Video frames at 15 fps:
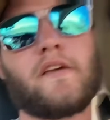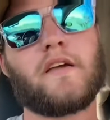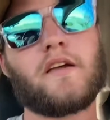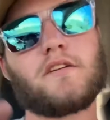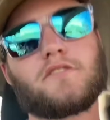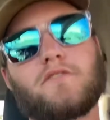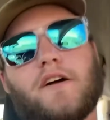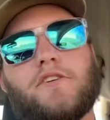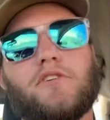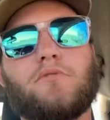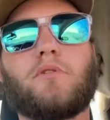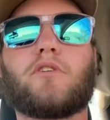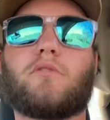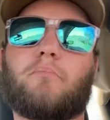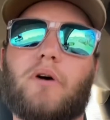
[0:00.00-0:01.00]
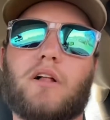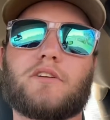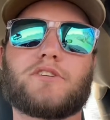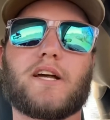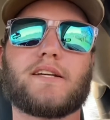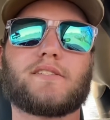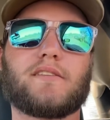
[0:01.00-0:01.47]
So I do want to
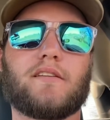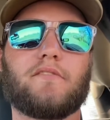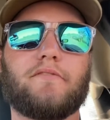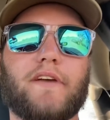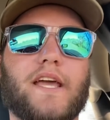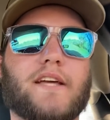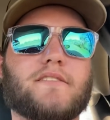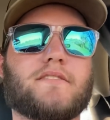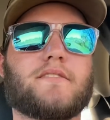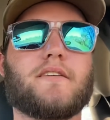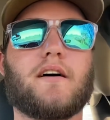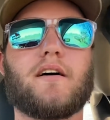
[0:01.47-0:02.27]
apologize in advance.